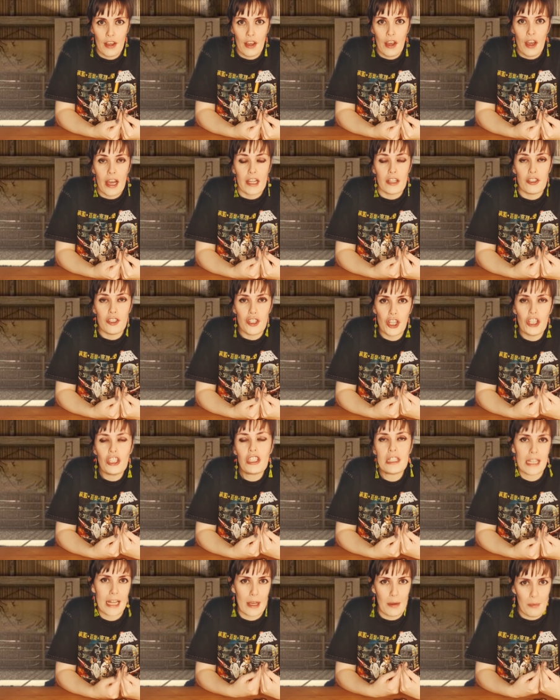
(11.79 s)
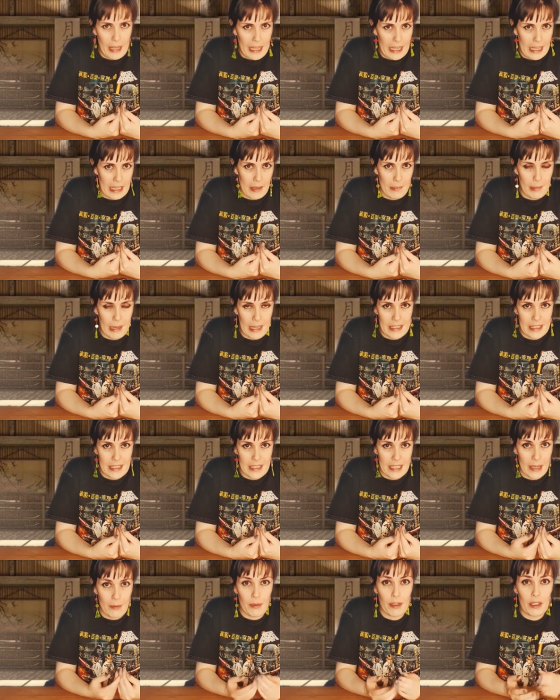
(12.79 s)
And just like weight and
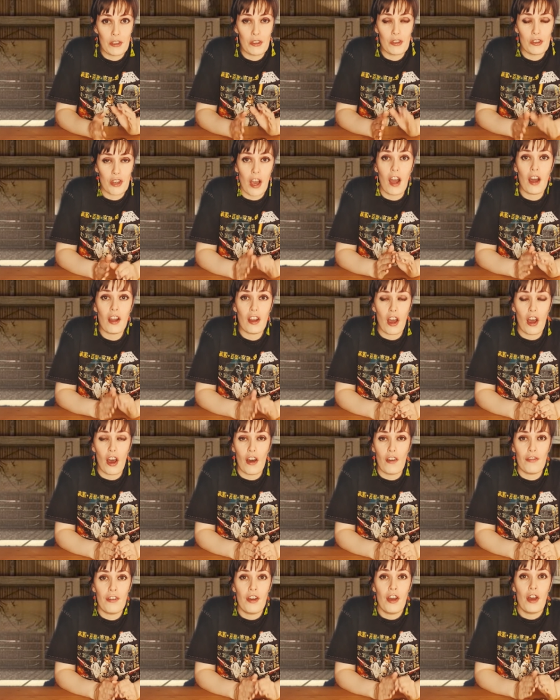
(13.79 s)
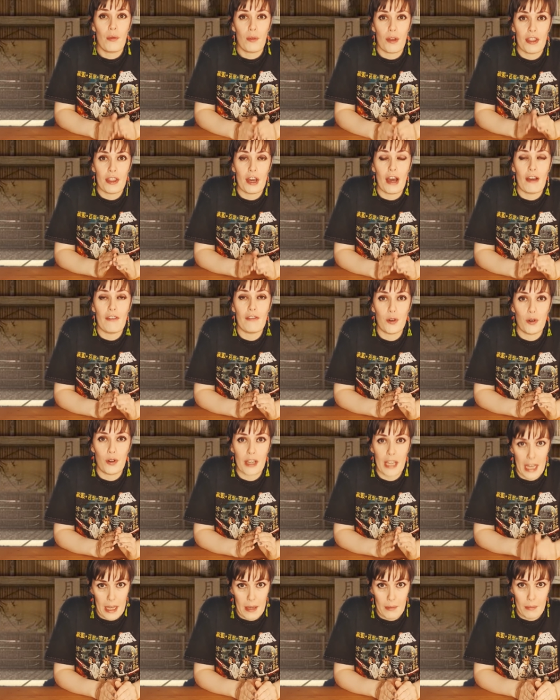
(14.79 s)
capacity, we start off with our
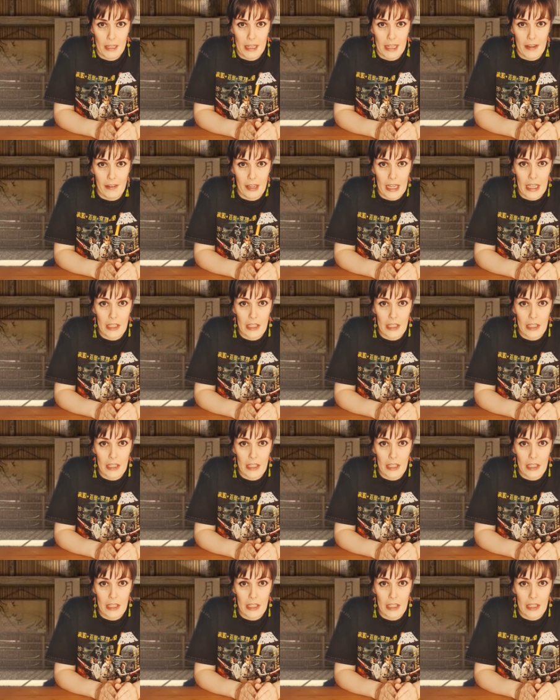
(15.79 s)
vocabulary.